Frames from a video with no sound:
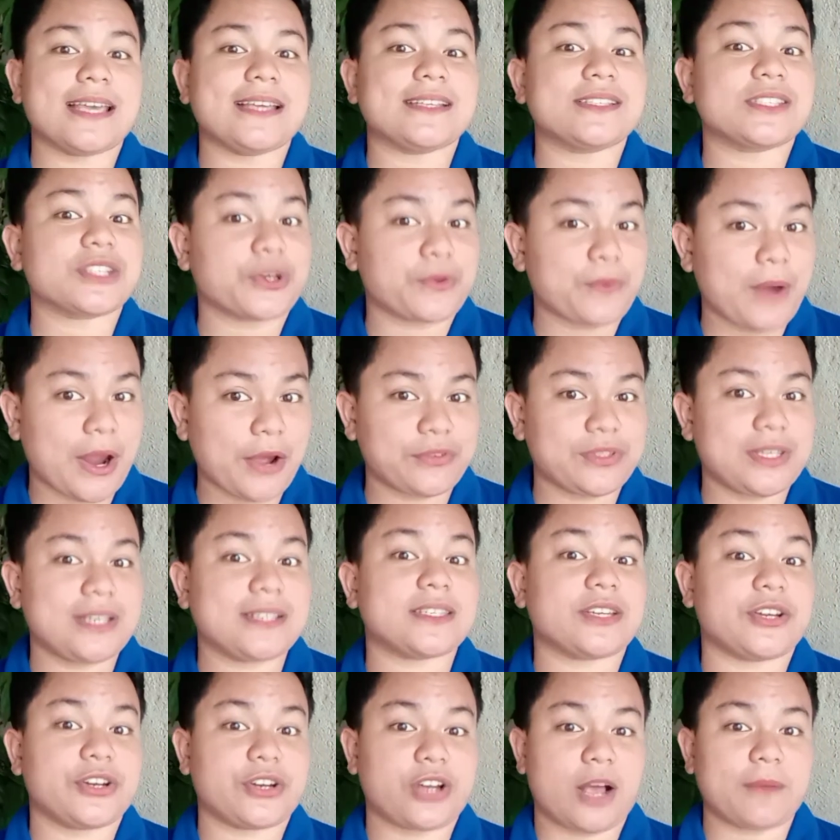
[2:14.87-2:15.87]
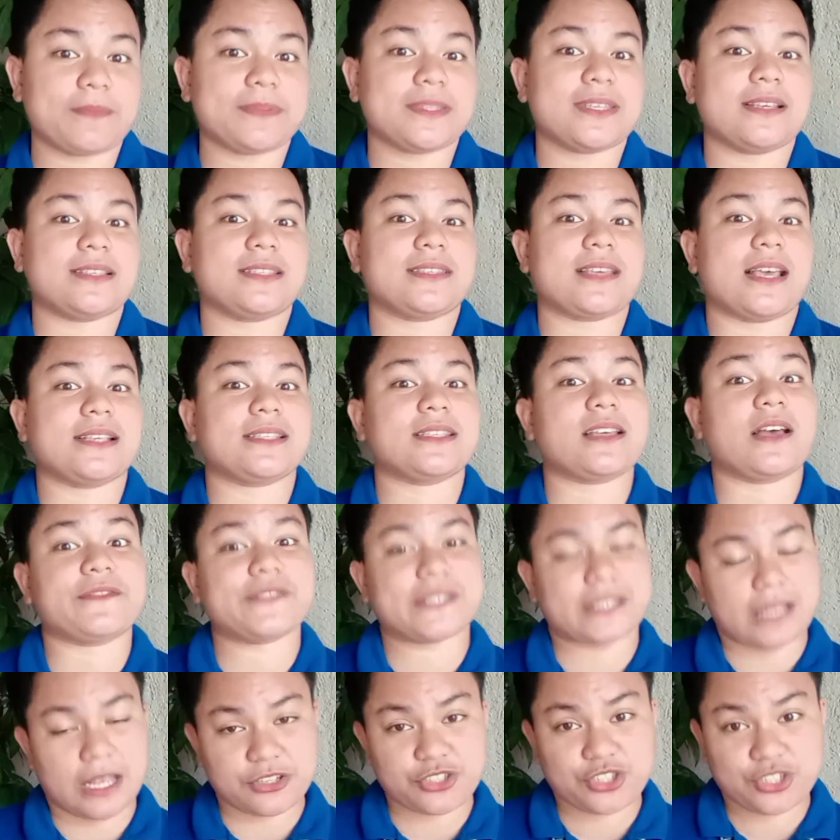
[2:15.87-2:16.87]
and surrounding circumstances of
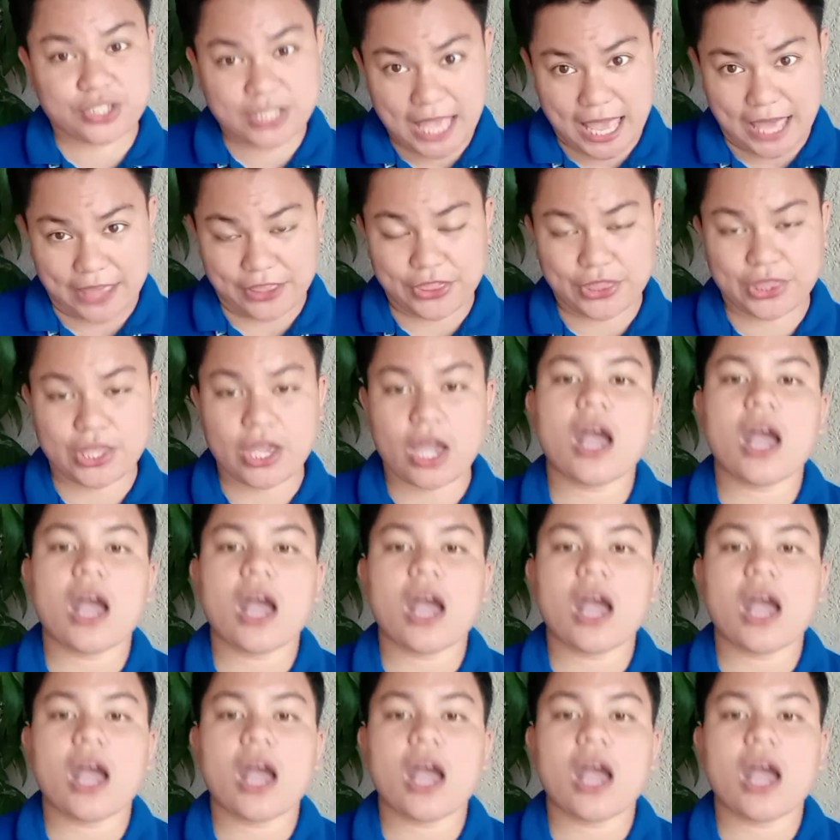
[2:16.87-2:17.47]
such death.